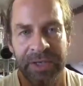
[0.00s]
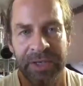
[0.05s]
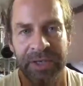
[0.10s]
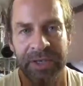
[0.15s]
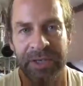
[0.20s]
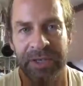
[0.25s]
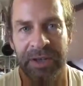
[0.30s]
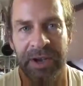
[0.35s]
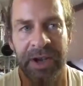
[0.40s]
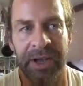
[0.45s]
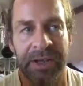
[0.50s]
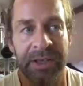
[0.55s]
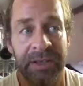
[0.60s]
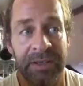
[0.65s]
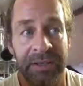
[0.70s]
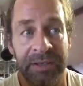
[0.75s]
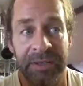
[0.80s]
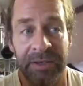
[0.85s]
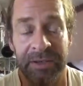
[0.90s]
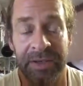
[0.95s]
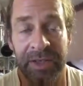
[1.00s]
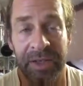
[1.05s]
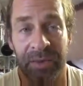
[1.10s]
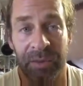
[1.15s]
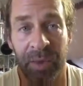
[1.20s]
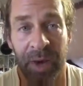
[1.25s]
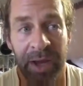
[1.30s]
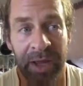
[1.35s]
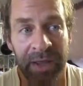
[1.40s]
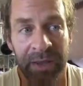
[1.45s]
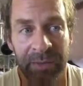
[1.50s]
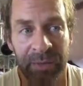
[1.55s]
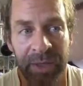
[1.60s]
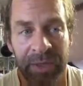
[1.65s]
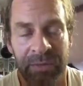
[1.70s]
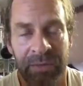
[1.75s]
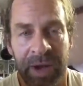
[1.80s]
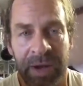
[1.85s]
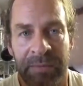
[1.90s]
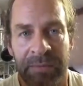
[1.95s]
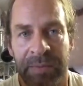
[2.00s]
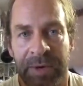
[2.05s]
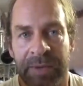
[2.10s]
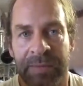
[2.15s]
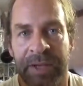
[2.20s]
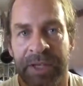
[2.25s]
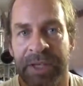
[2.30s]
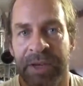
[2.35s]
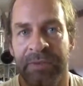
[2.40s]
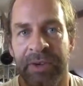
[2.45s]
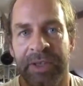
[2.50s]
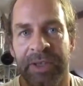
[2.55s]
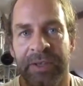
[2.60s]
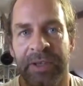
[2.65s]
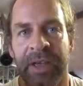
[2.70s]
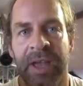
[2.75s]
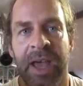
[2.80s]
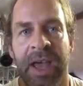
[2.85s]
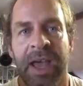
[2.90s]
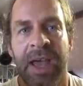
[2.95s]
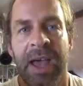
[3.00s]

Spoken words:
in society in terms of the way that we run pretty much everything.